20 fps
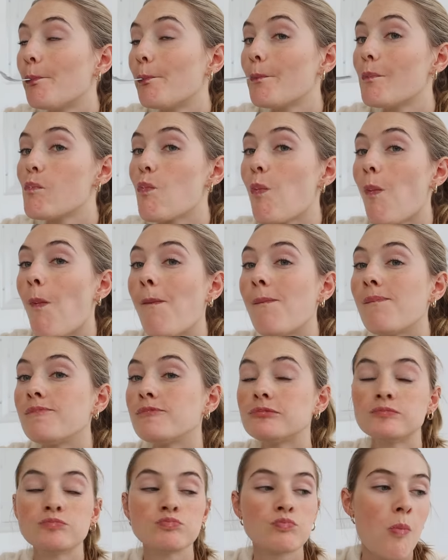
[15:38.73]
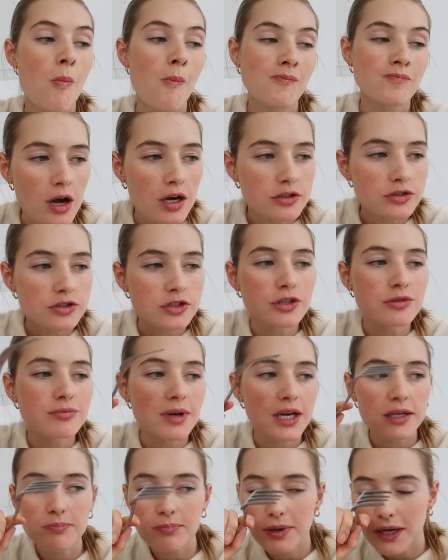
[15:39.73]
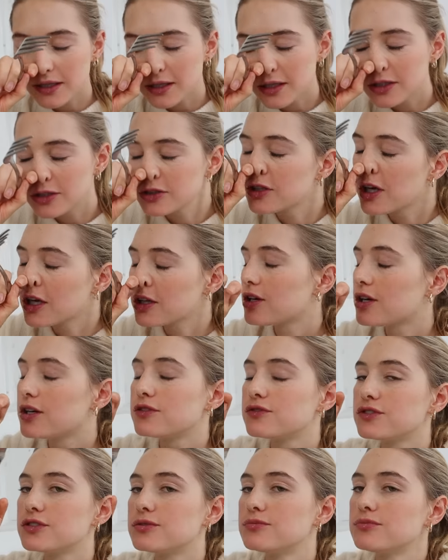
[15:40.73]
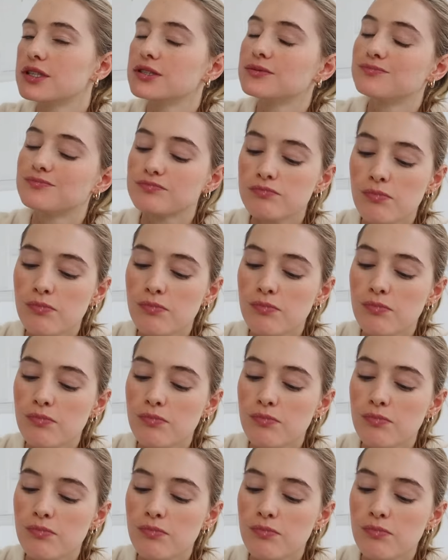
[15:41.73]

Mm. I don't make pancakes that often, but